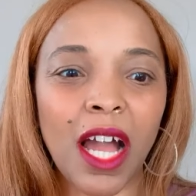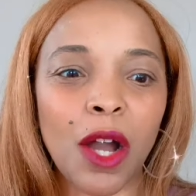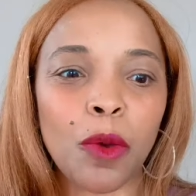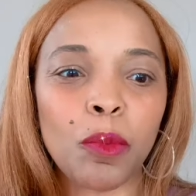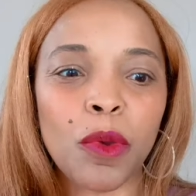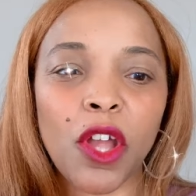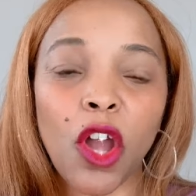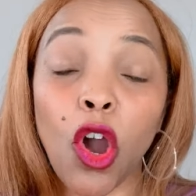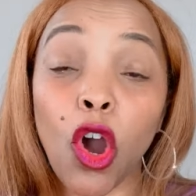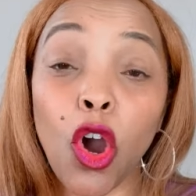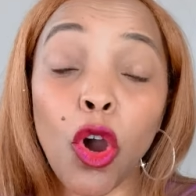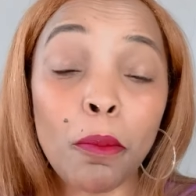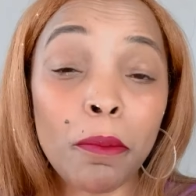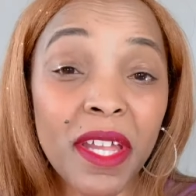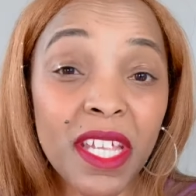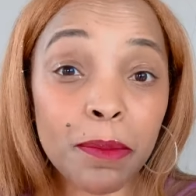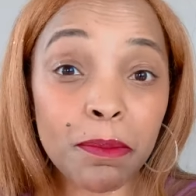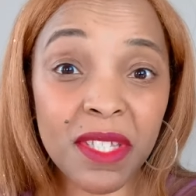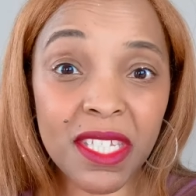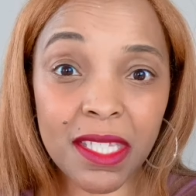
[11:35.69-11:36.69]
We all
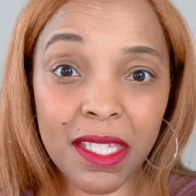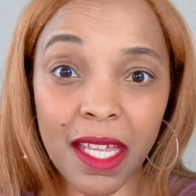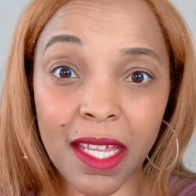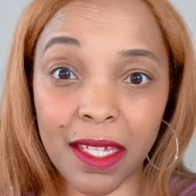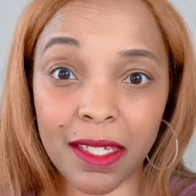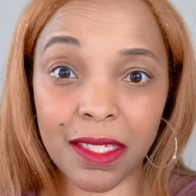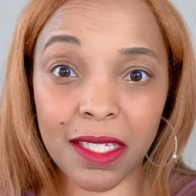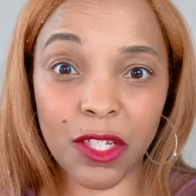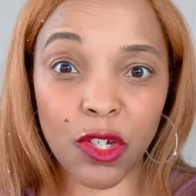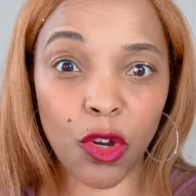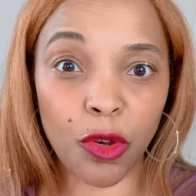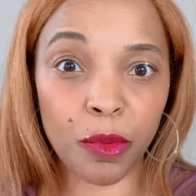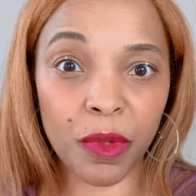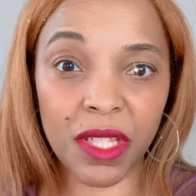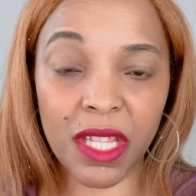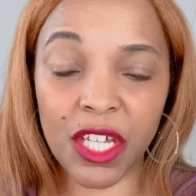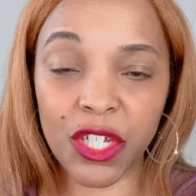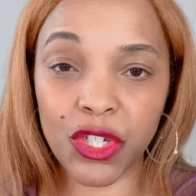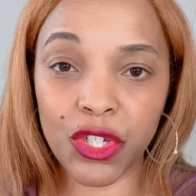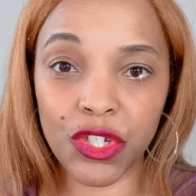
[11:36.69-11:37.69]
make mistakes in our
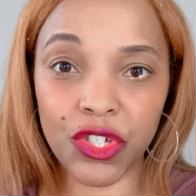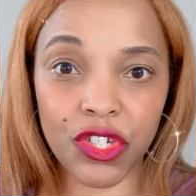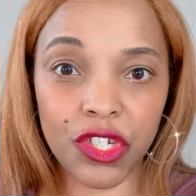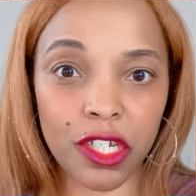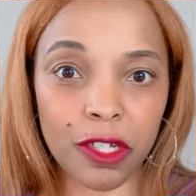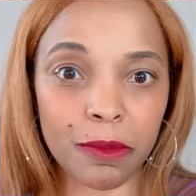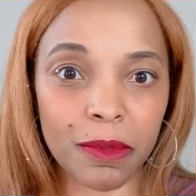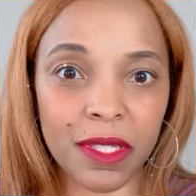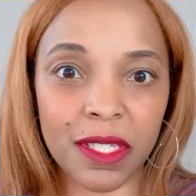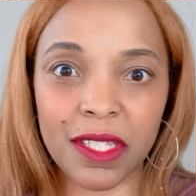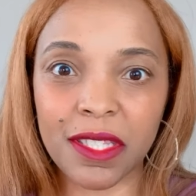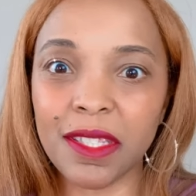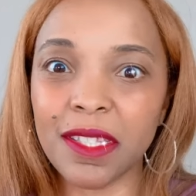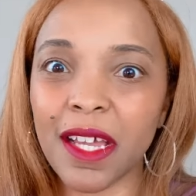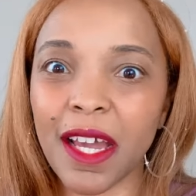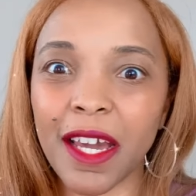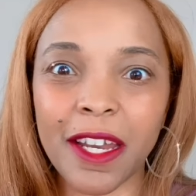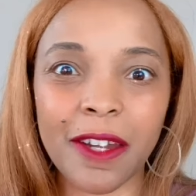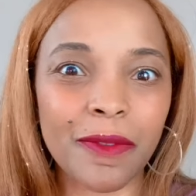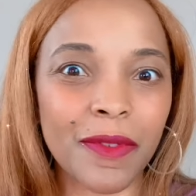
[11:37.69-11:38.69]
relationships.
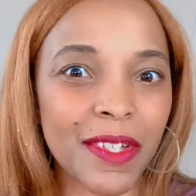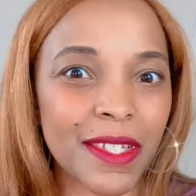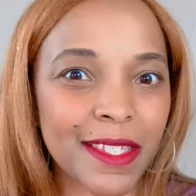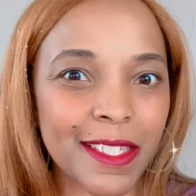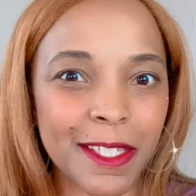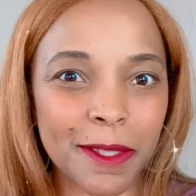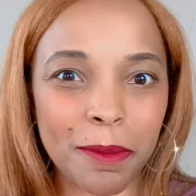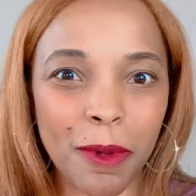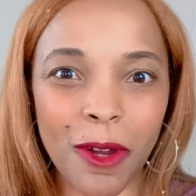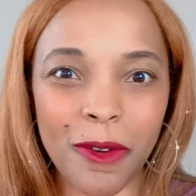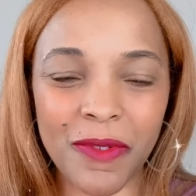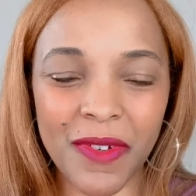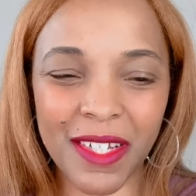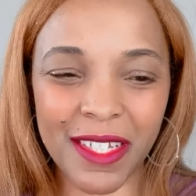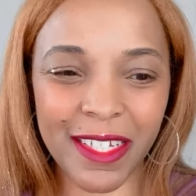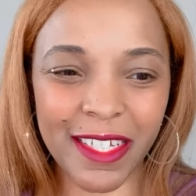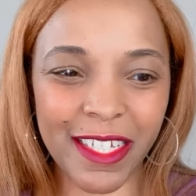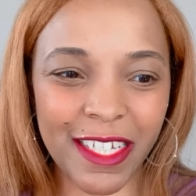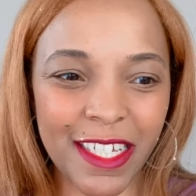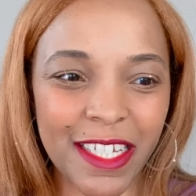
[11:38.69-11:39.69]
None of us is perfect
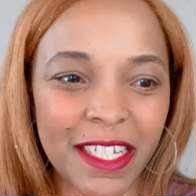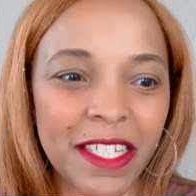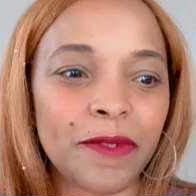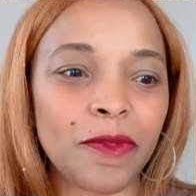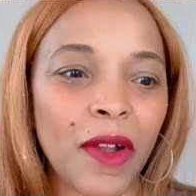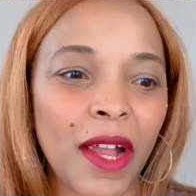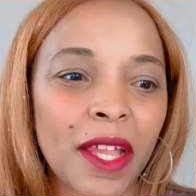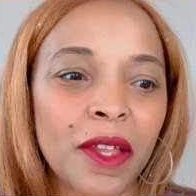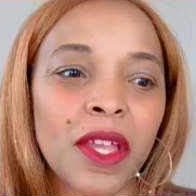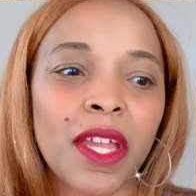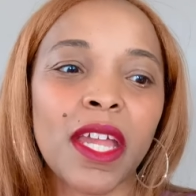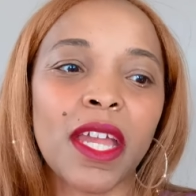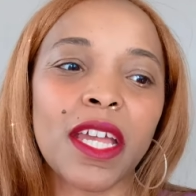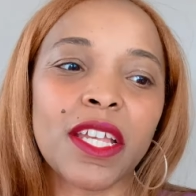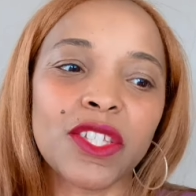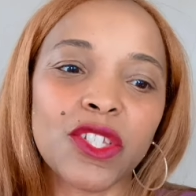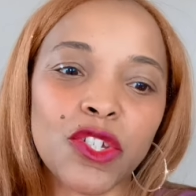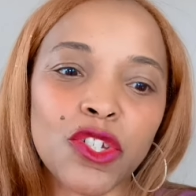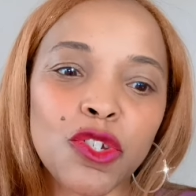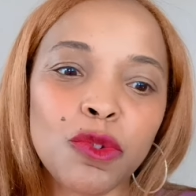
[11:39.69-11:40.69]
again, right?
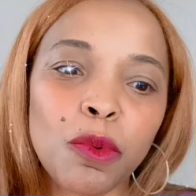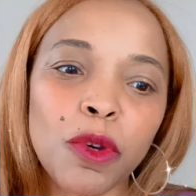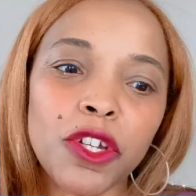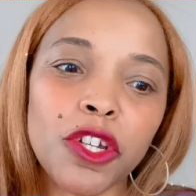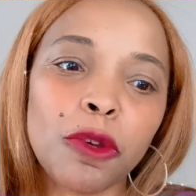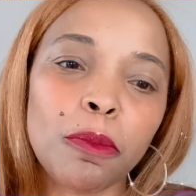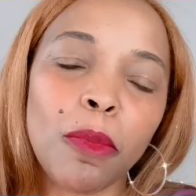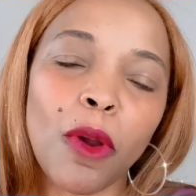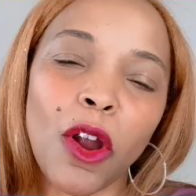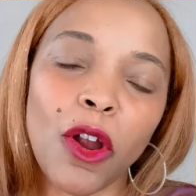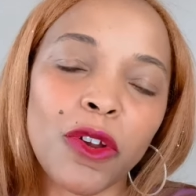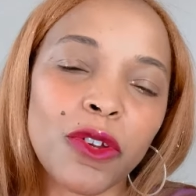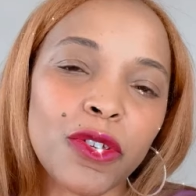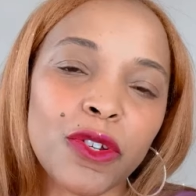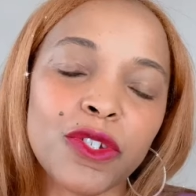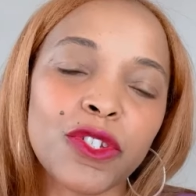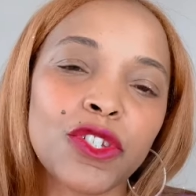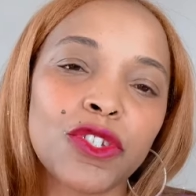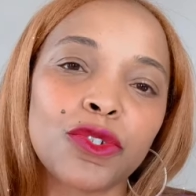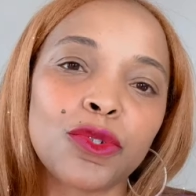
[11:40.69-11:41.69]
And so you want your
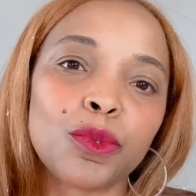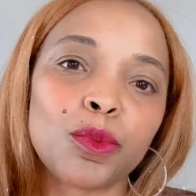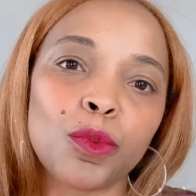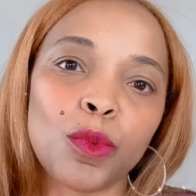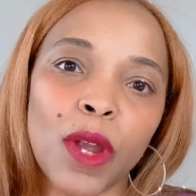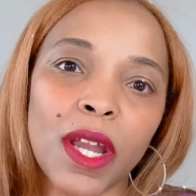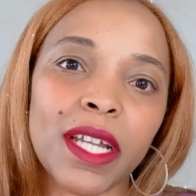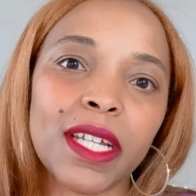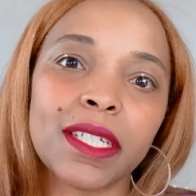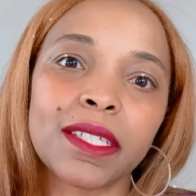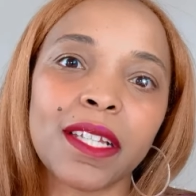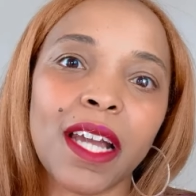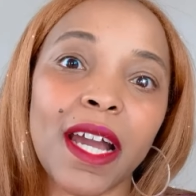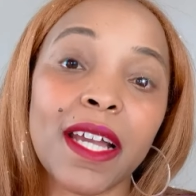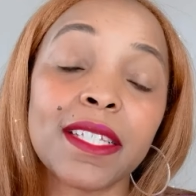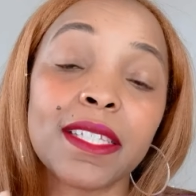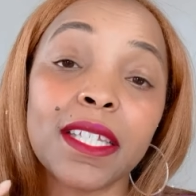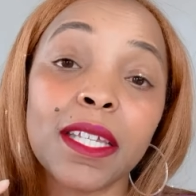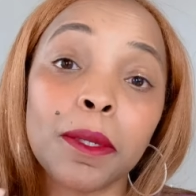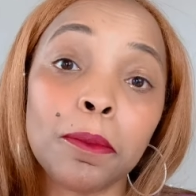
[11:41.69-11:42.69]
partner to
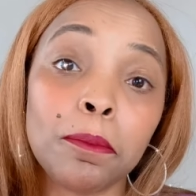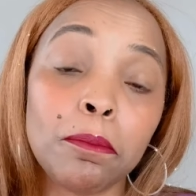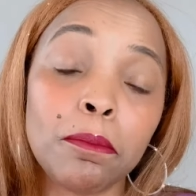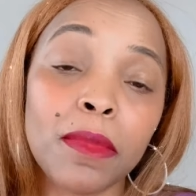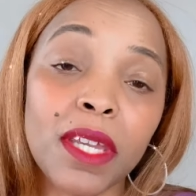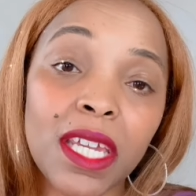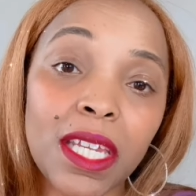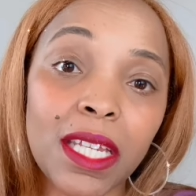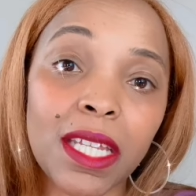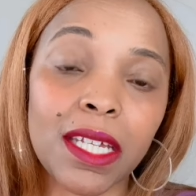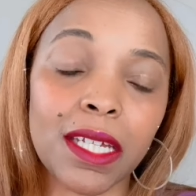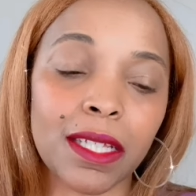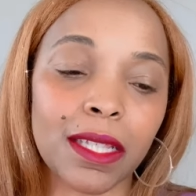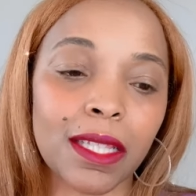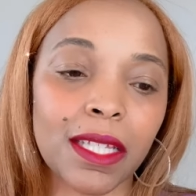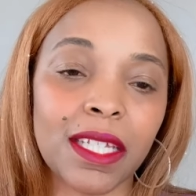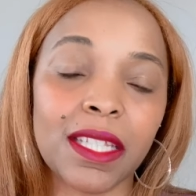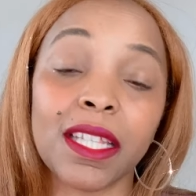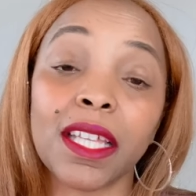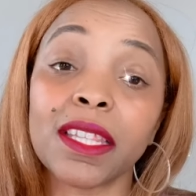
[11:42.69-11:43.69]
recognize
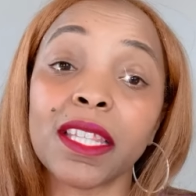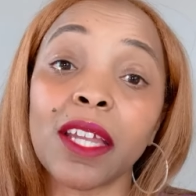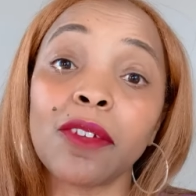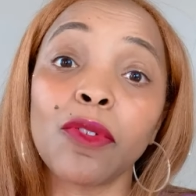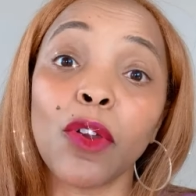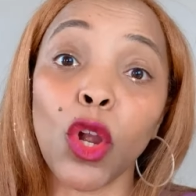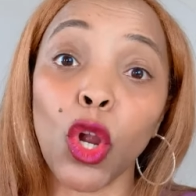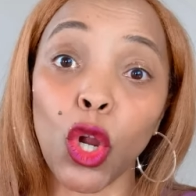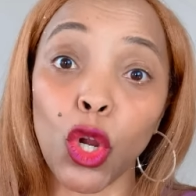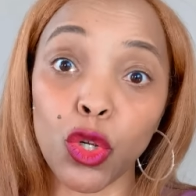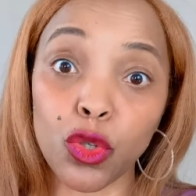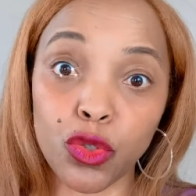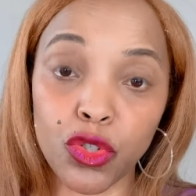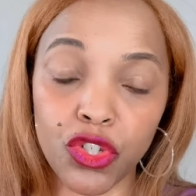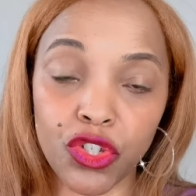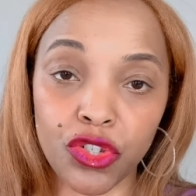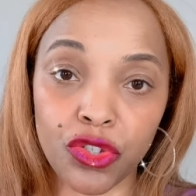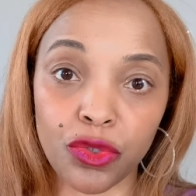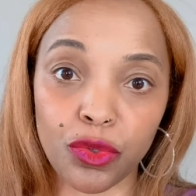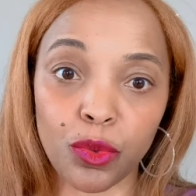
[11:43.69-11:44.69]
immediately that they've
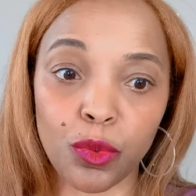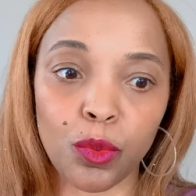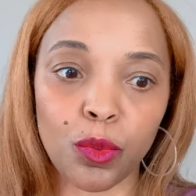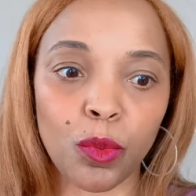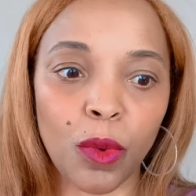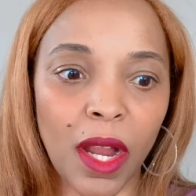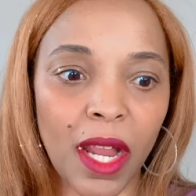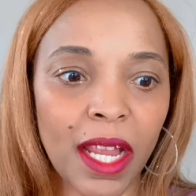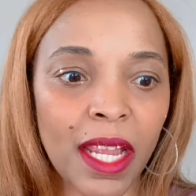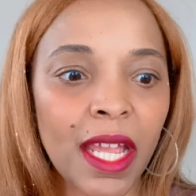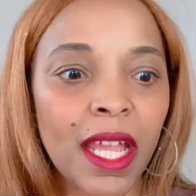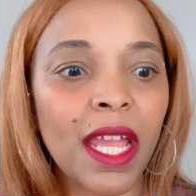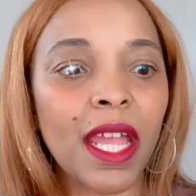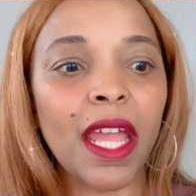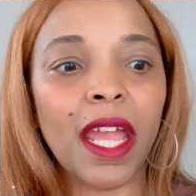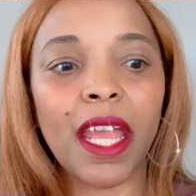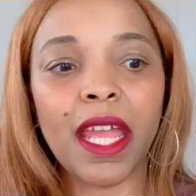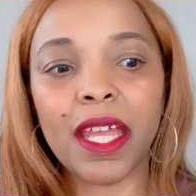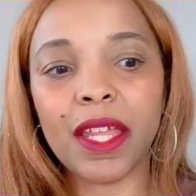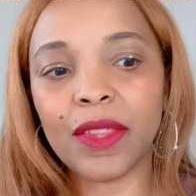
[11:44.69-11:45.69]
hurt you, right?
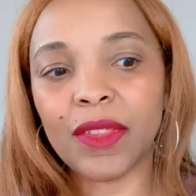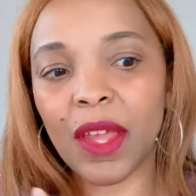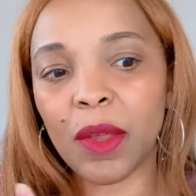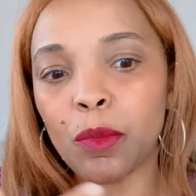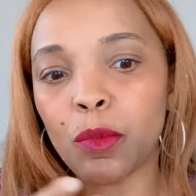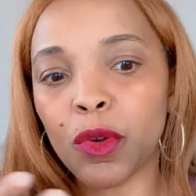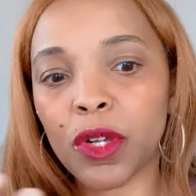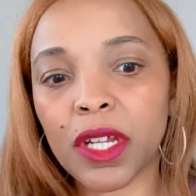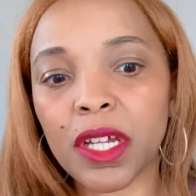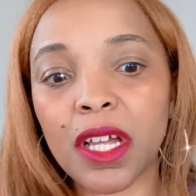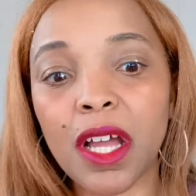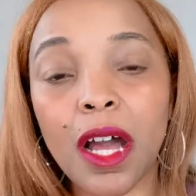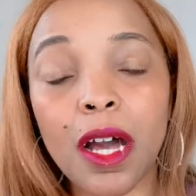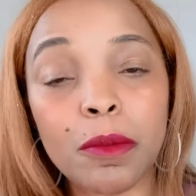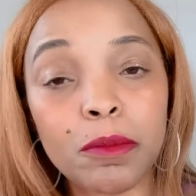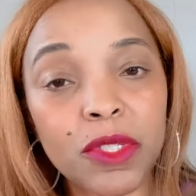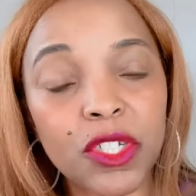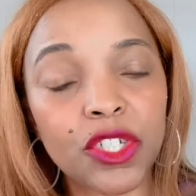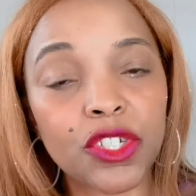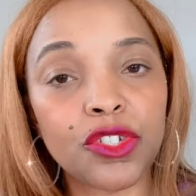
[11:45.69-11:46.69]
And they want to
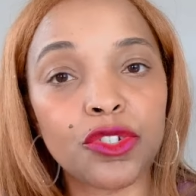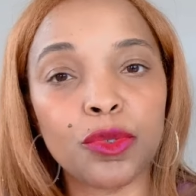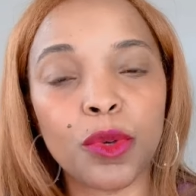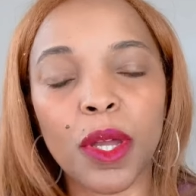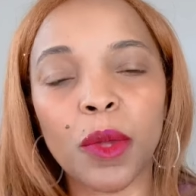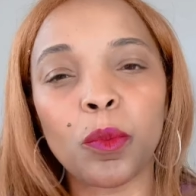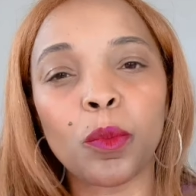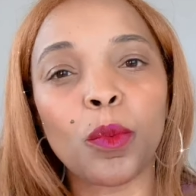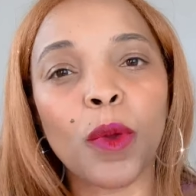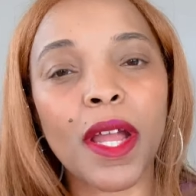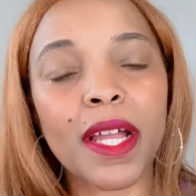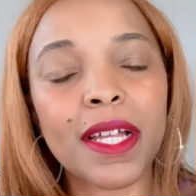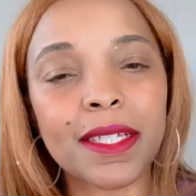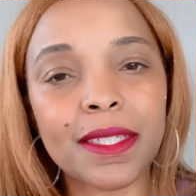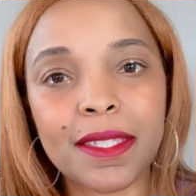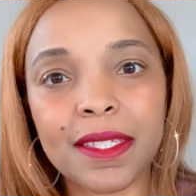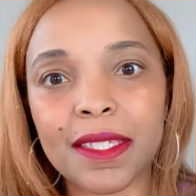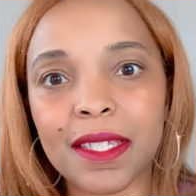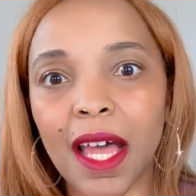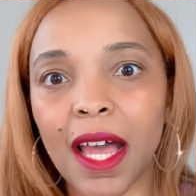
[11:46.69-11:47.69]
come to you and
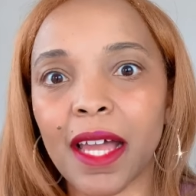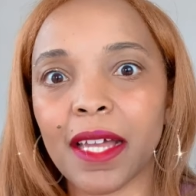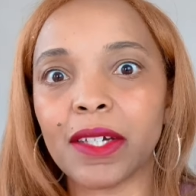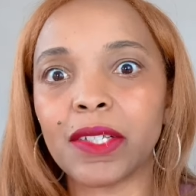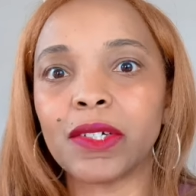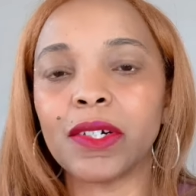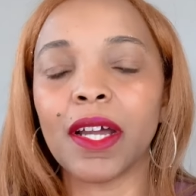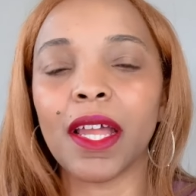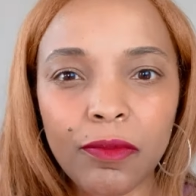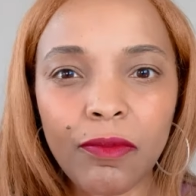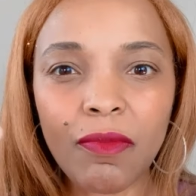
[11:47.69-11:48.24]
reconcile.